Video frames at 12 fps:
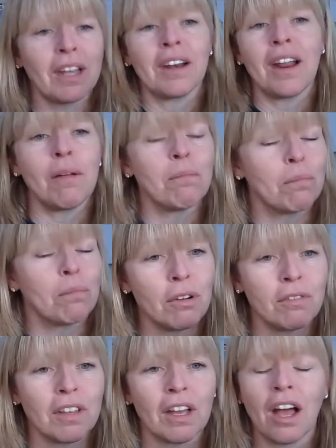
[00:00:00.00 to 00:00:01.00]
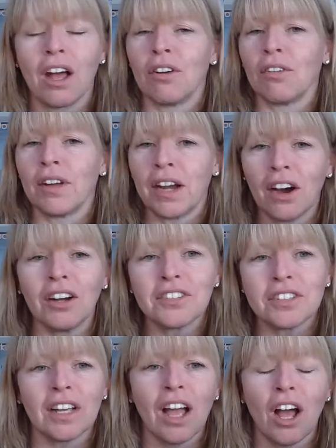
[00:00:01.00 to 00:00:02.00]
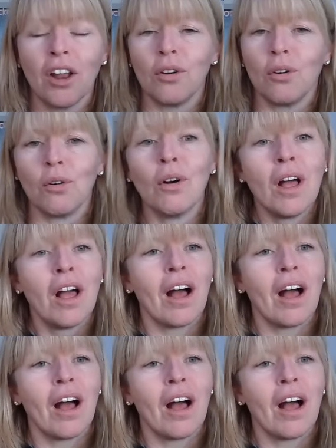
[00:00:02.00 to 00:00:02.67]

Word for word: can improve the kernel, enhance the kernel,